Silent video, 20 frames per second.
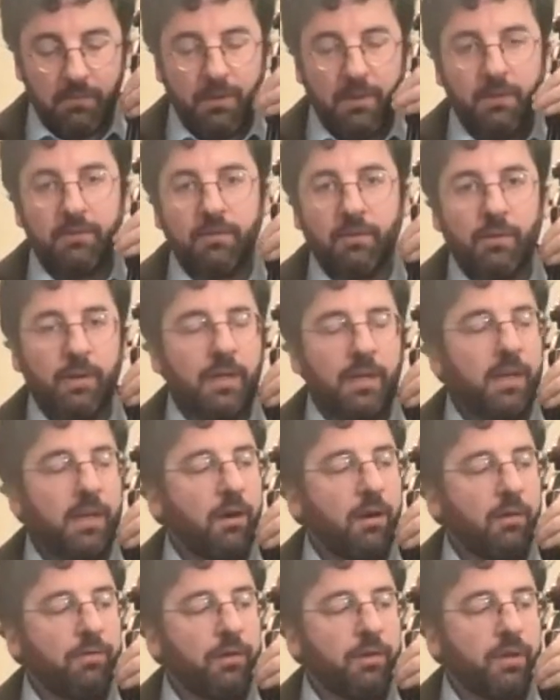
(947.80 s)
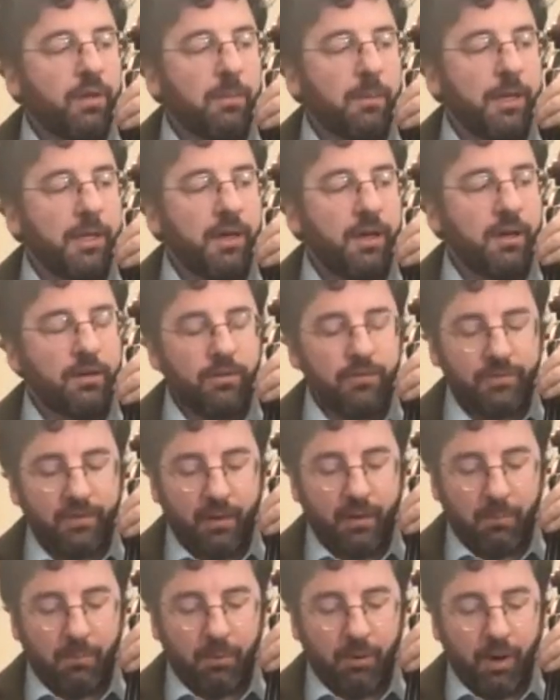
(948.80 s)
So here, if you look at my knuckles,
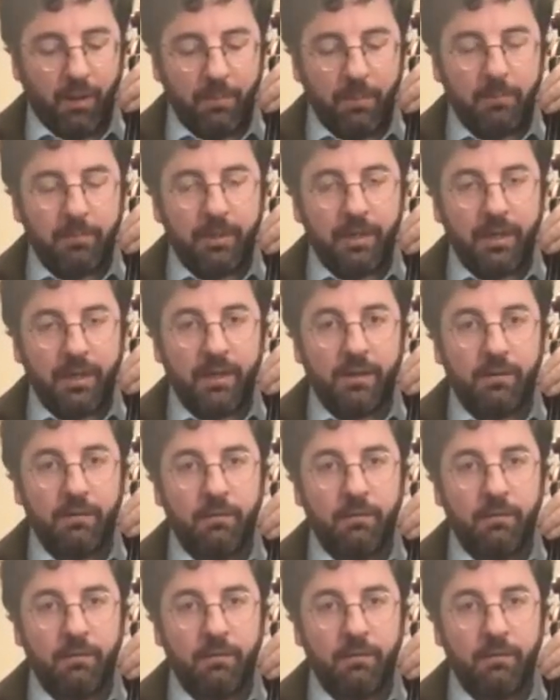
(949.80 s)
they're probably